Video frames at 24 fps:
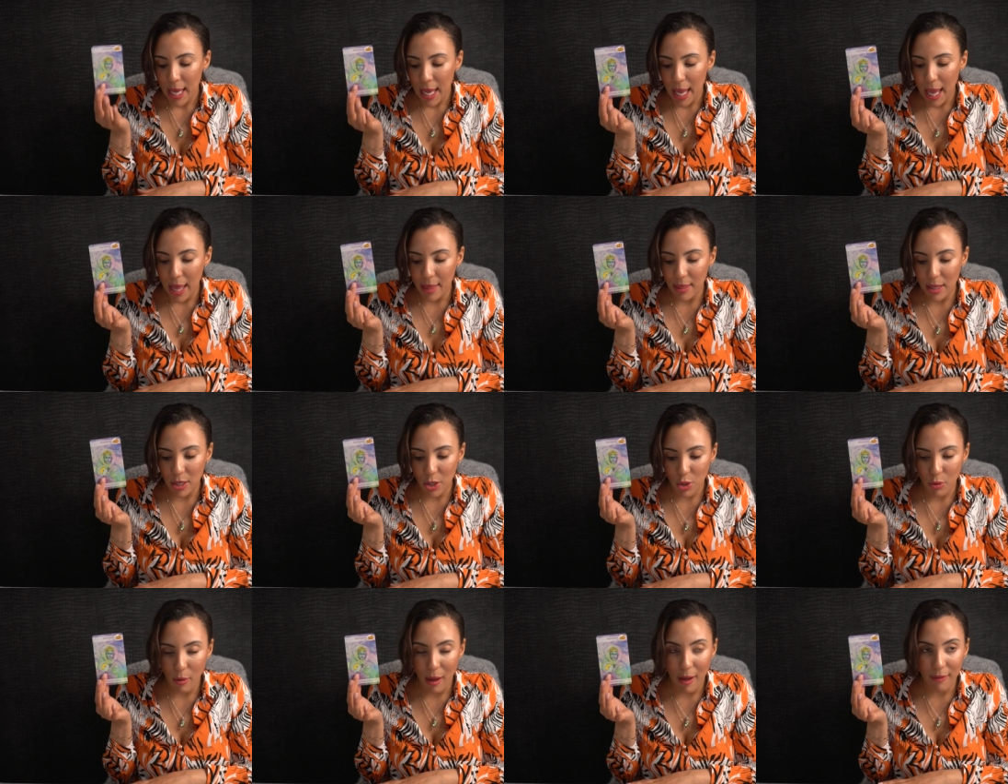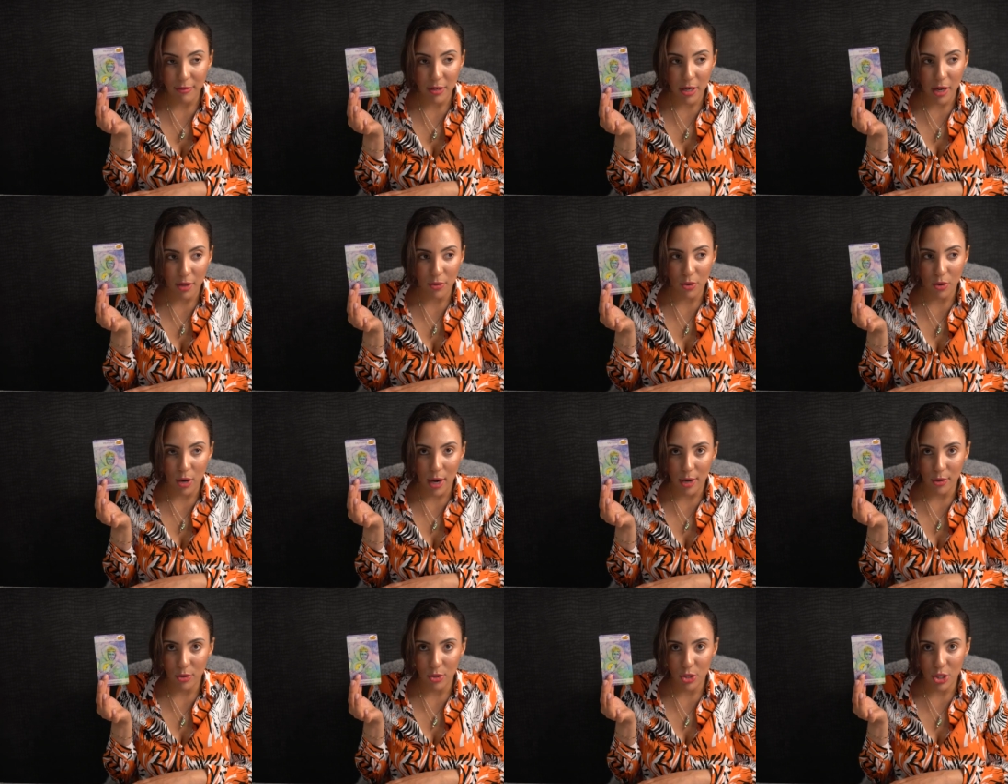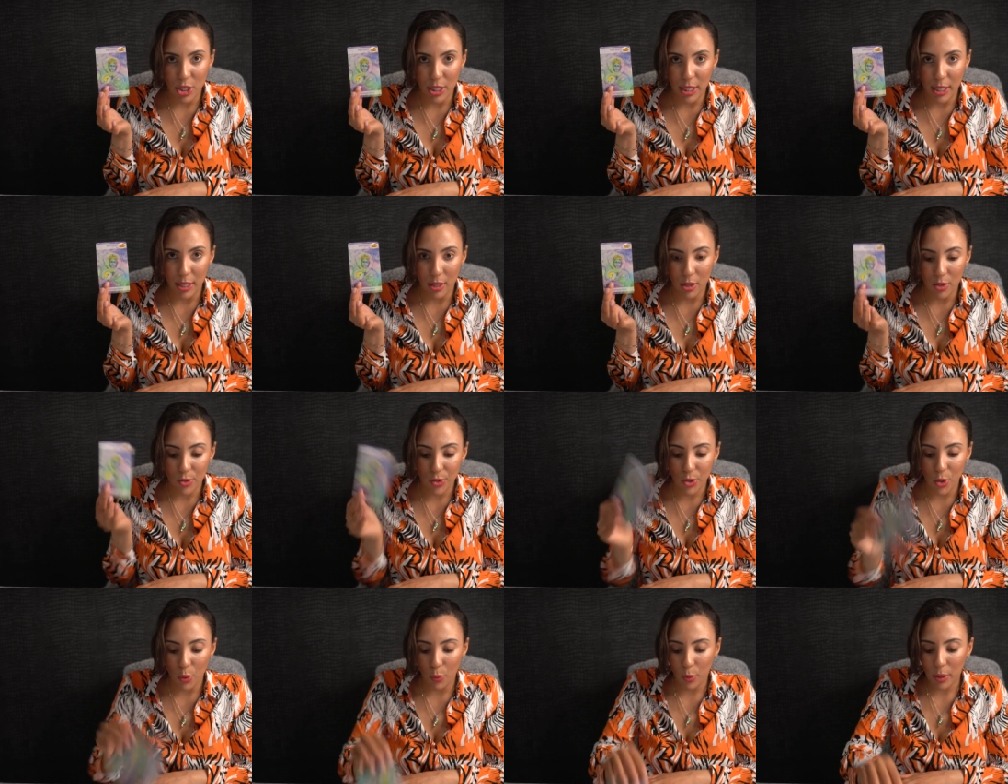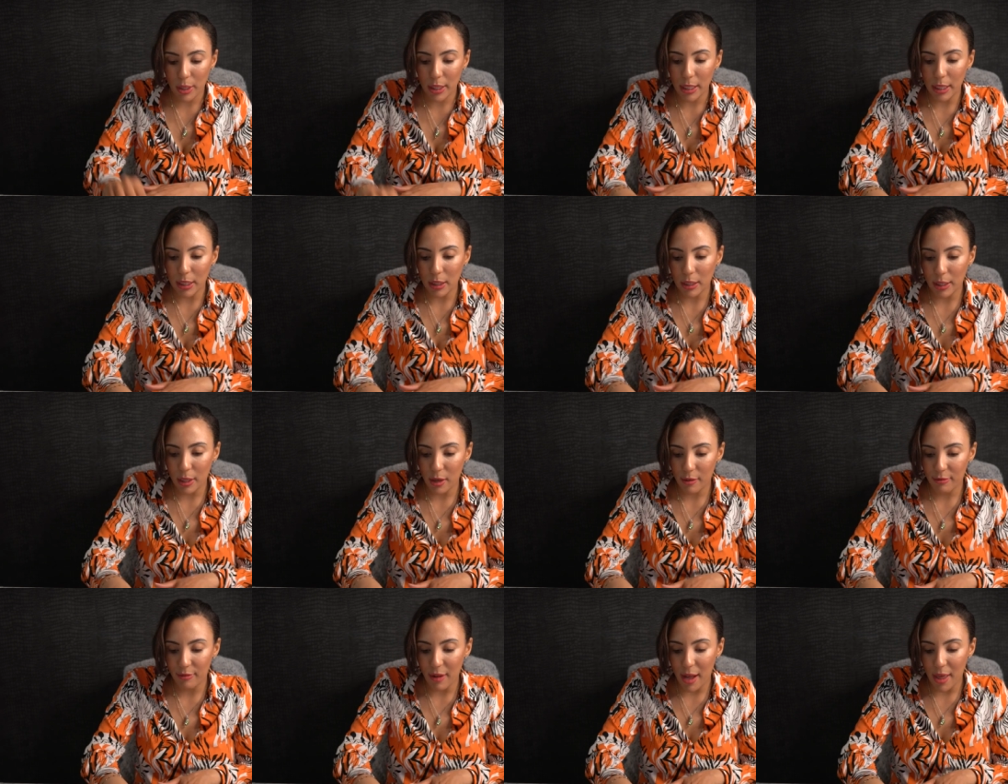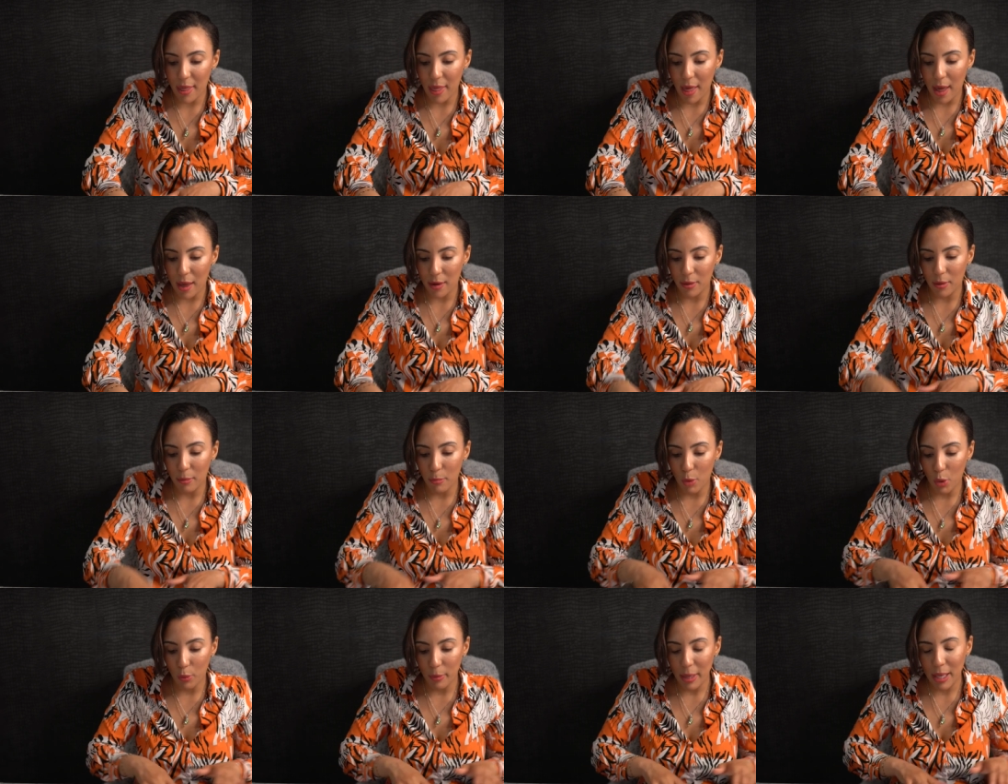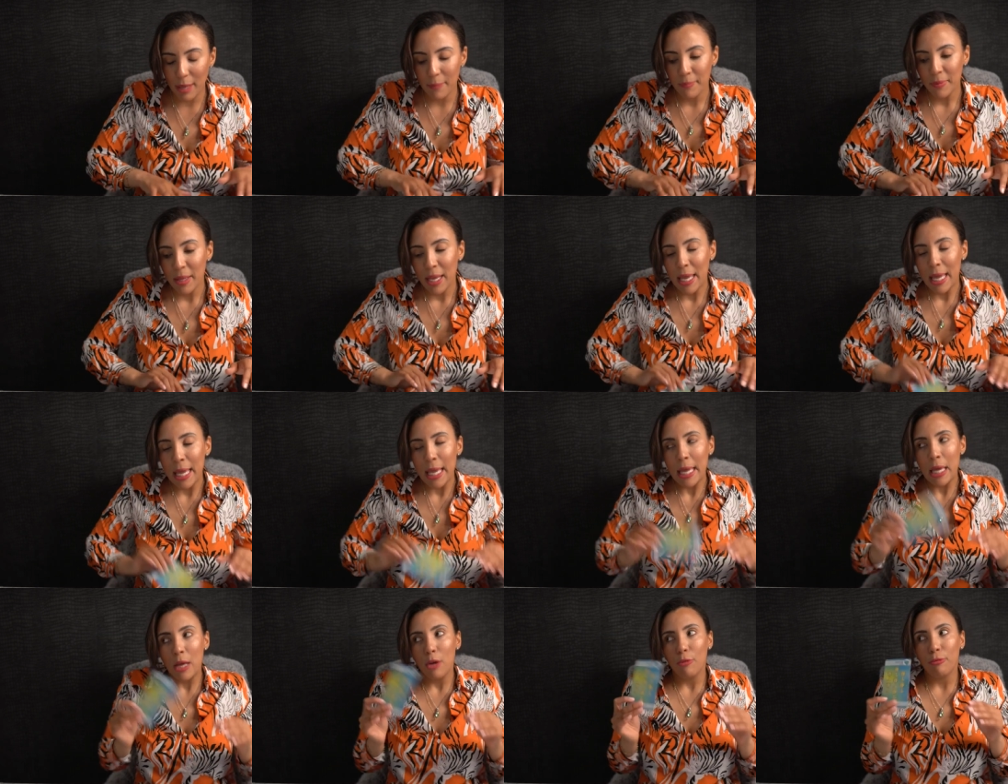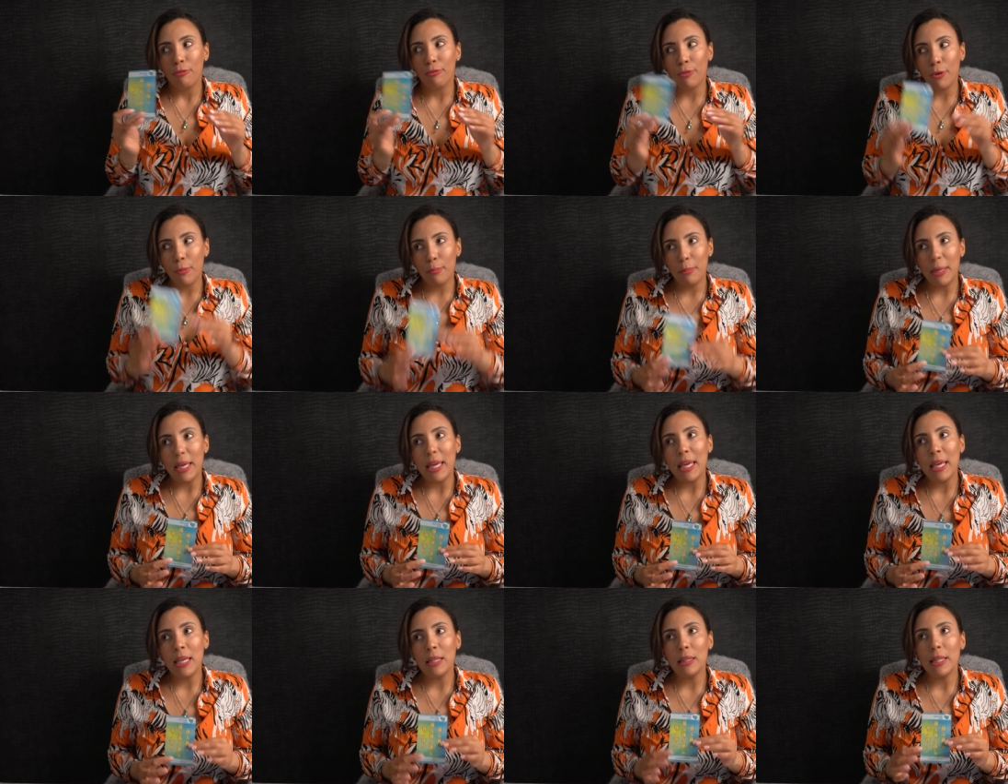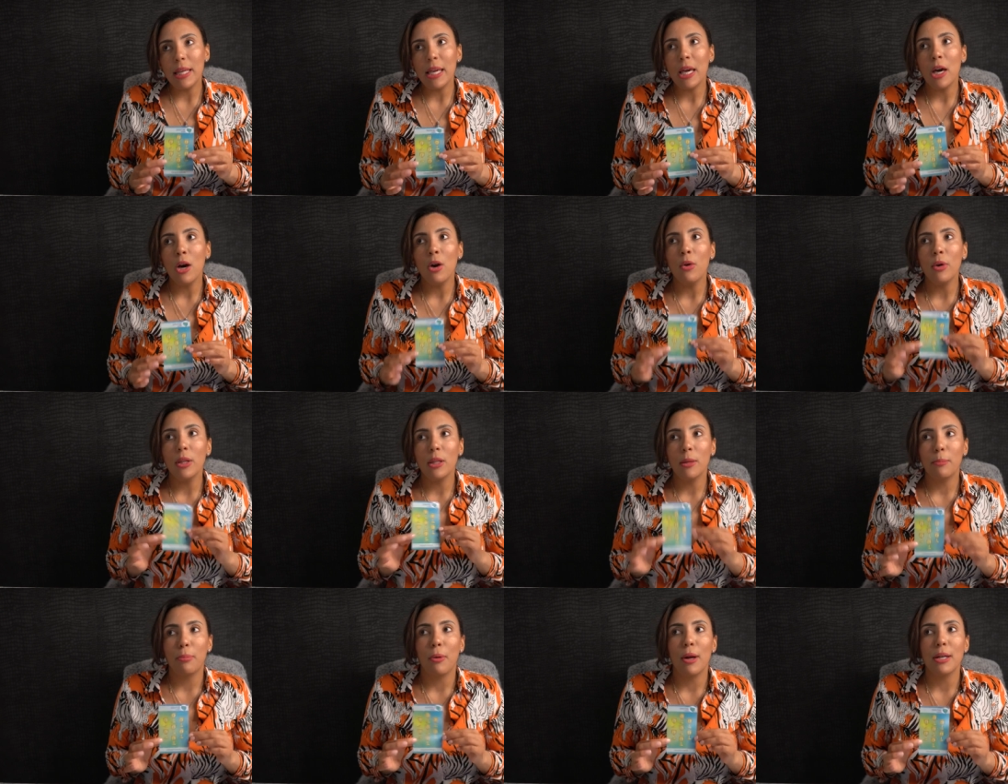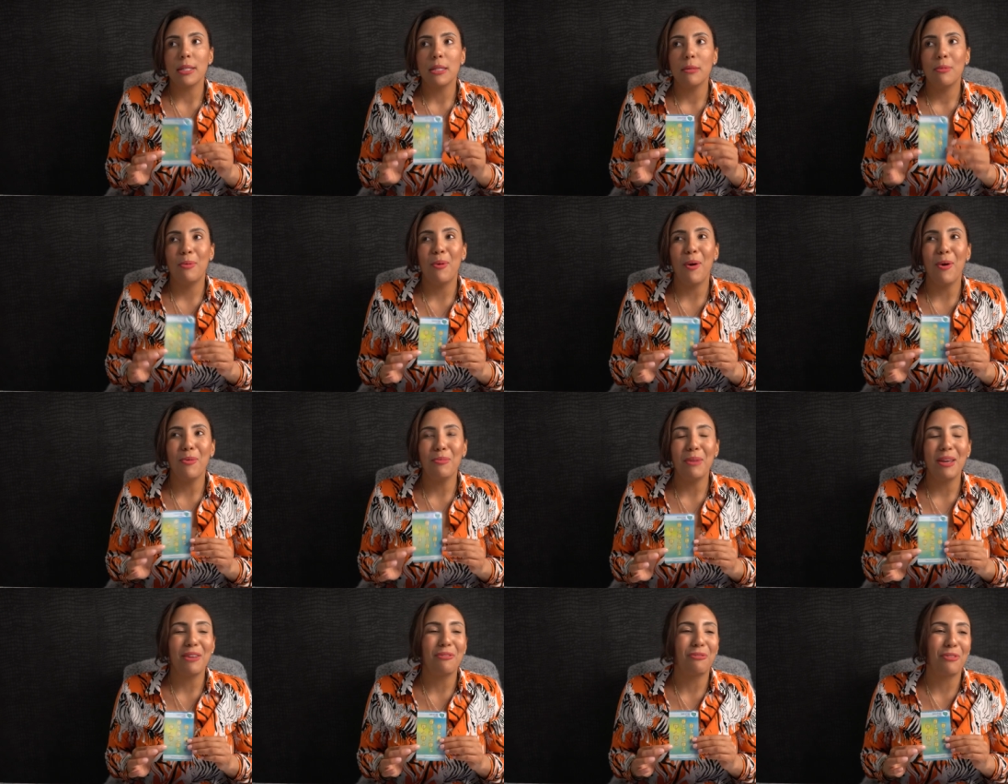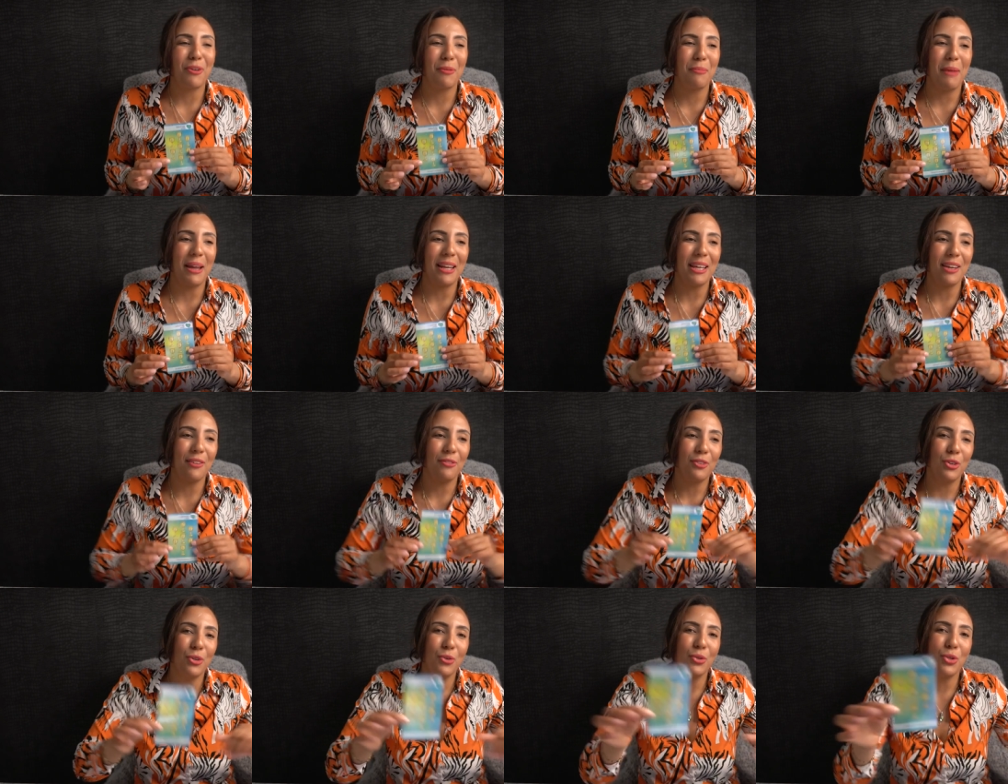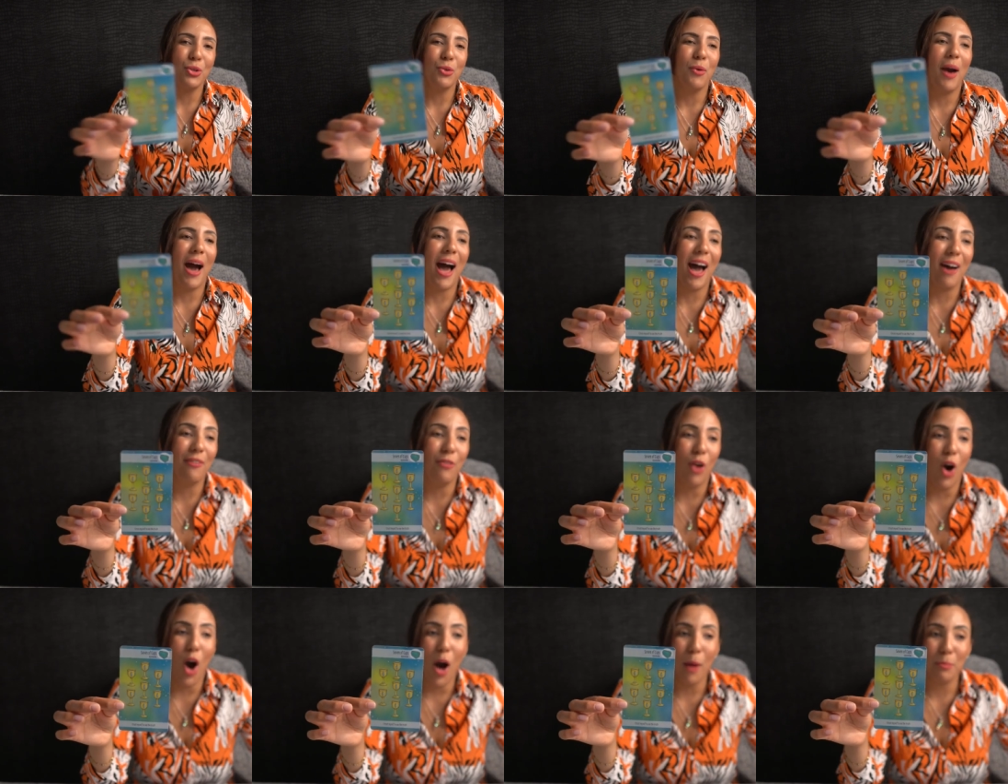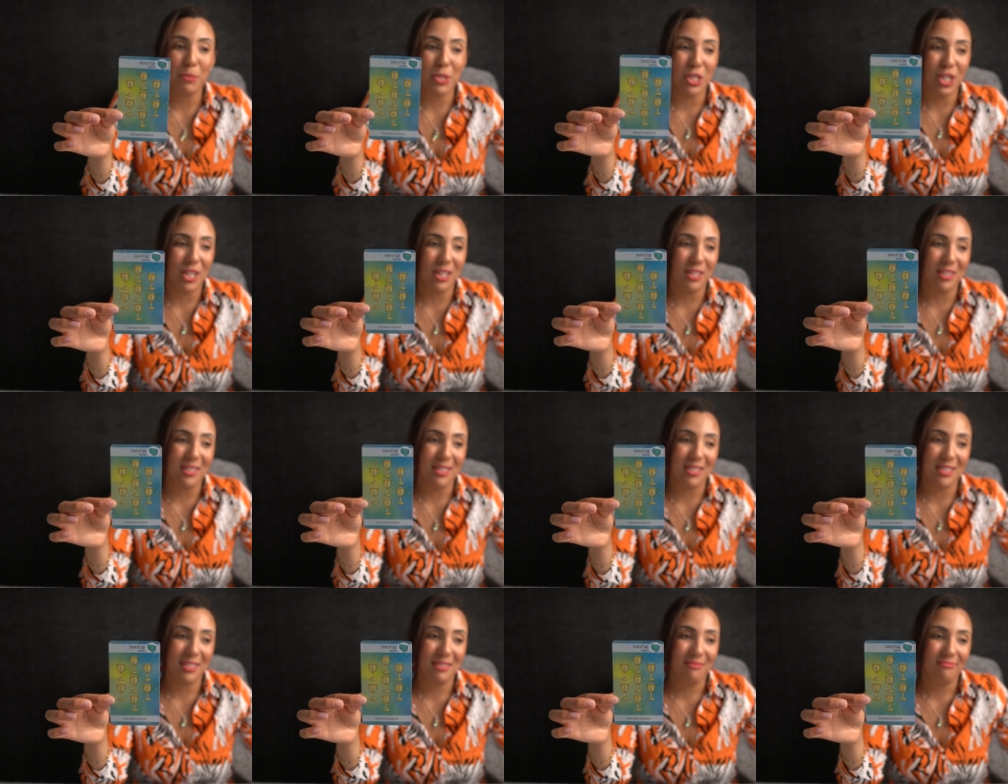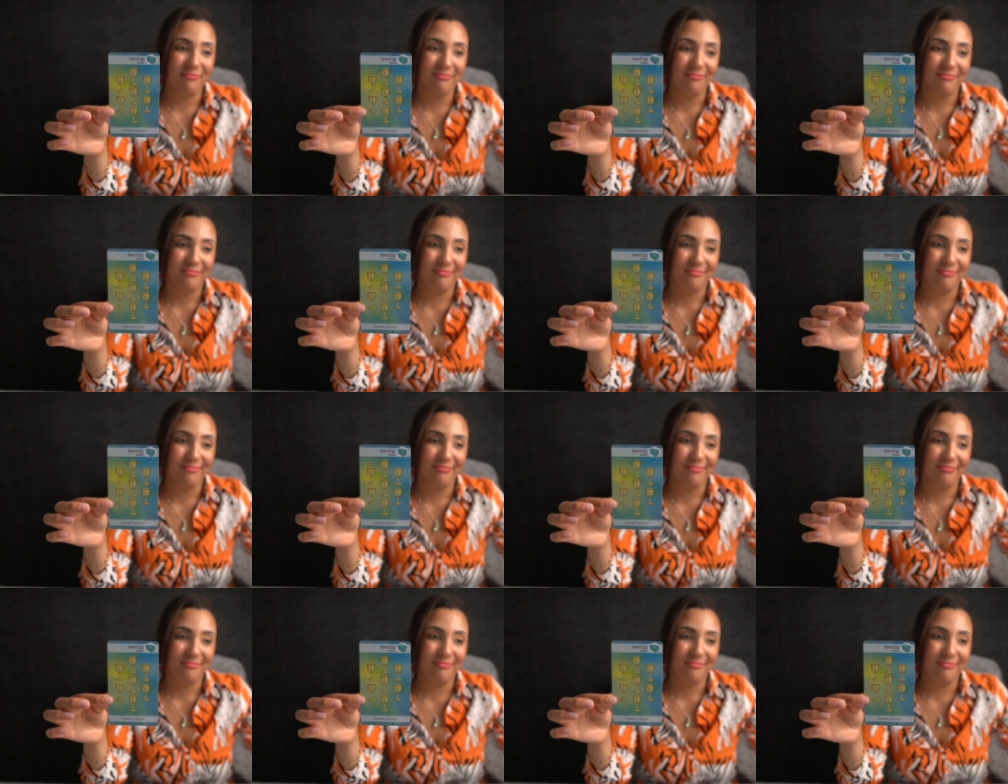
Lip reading: and then you have another energy here. So we're gonna clarify that in the moment. For me, Leo, in the present moment, for many of you, you have options.